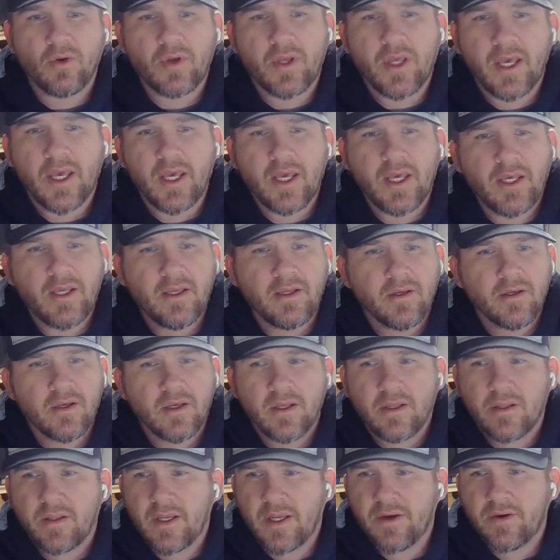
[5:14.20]

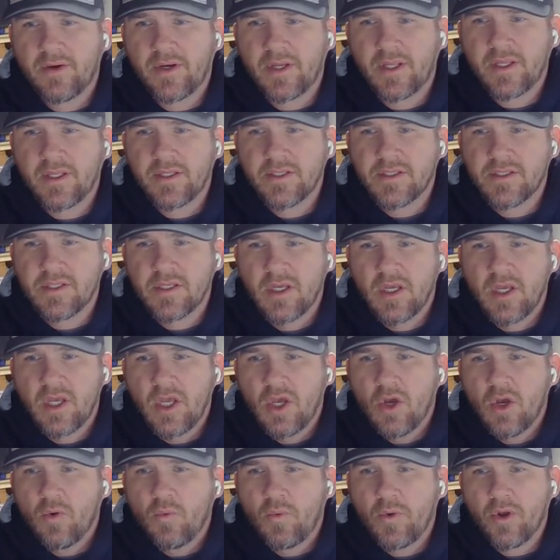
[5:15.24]
There it is.
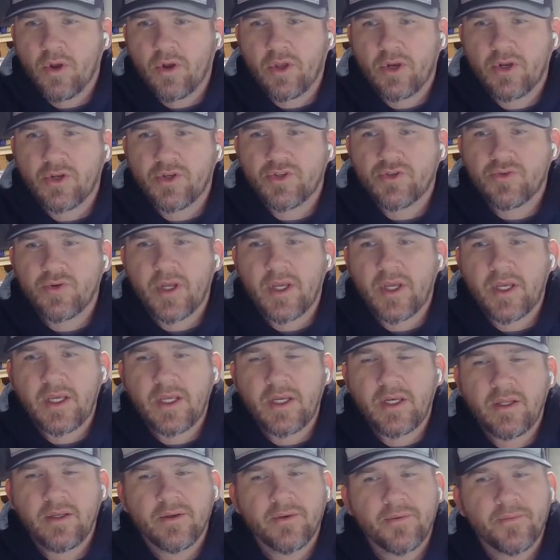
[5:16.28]
We are going to
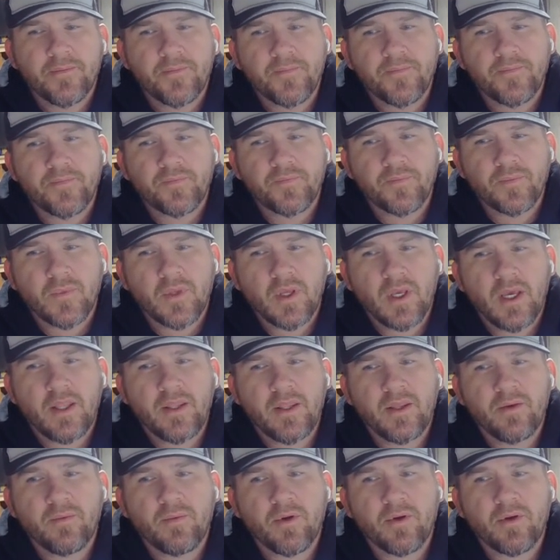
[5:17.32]
trade. And
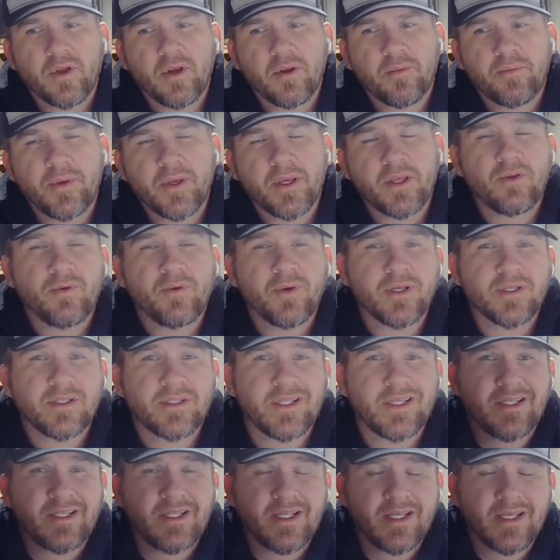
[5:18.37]
then we're going to pick
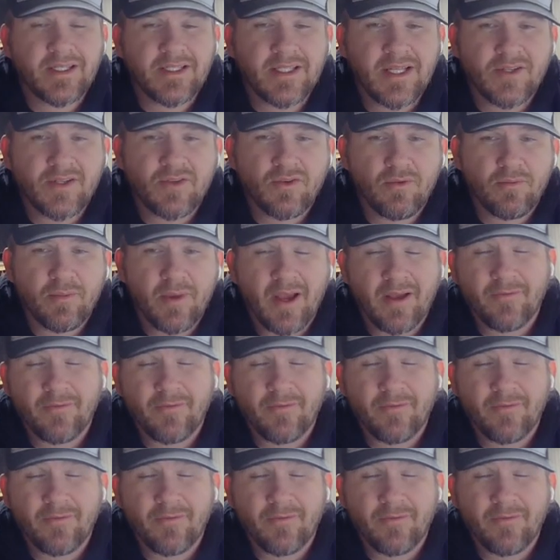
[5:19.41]
USDT because that's what we're buying